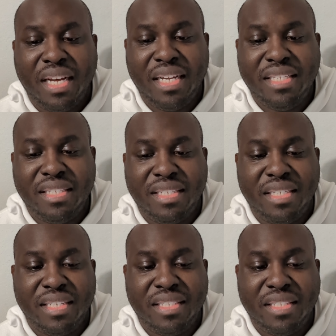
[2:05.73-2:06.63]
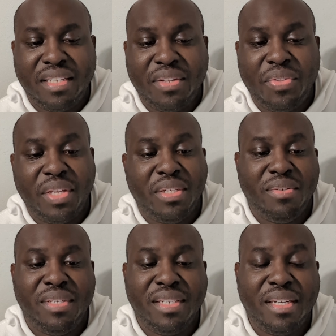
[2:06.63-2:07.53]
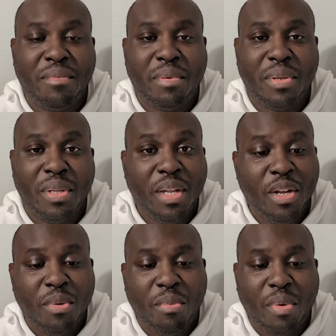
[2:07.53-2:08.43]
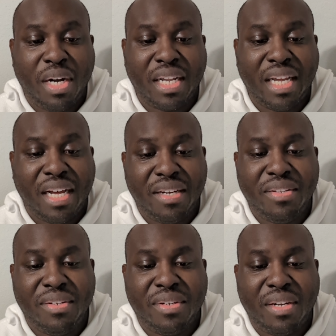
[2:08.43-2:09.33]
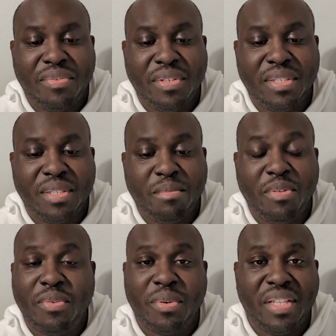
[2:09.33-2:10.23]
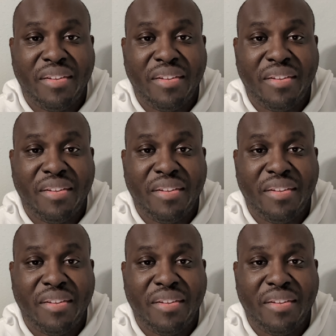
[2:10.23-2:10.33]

I suggest that you get up, walk out of their office before